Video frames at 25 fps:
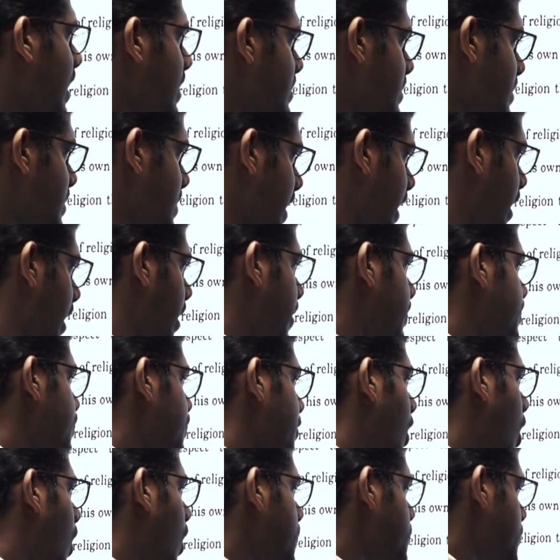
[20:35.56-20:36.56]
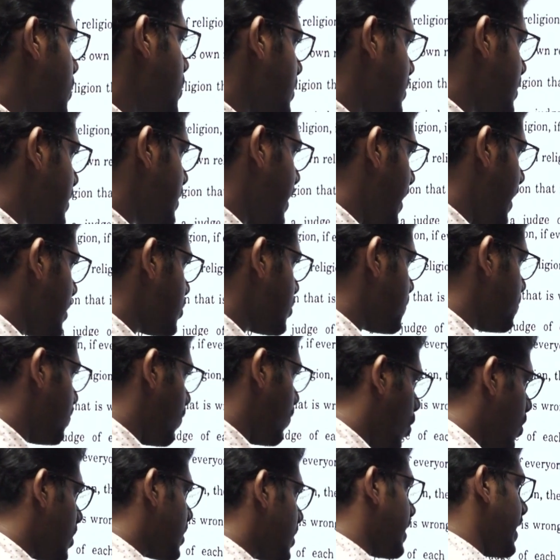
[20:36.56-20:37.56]
can say option C is
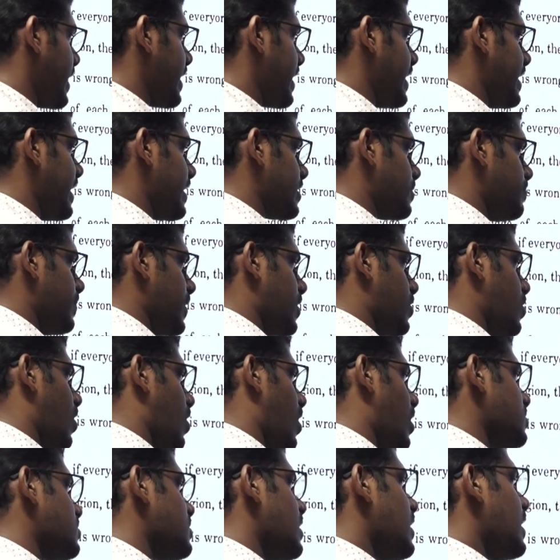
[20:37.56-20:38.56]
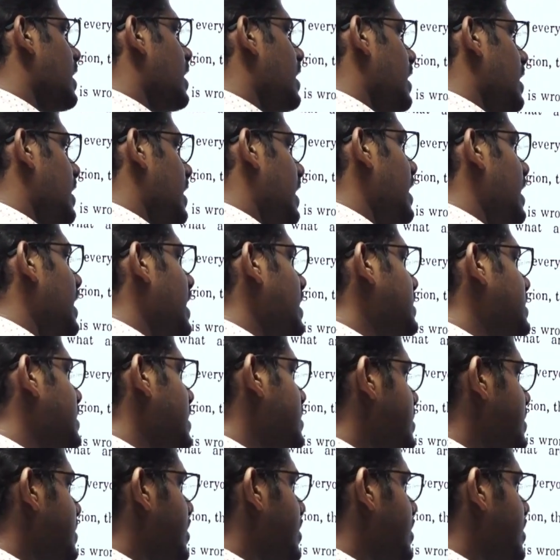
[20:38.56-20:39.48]
more correct because religious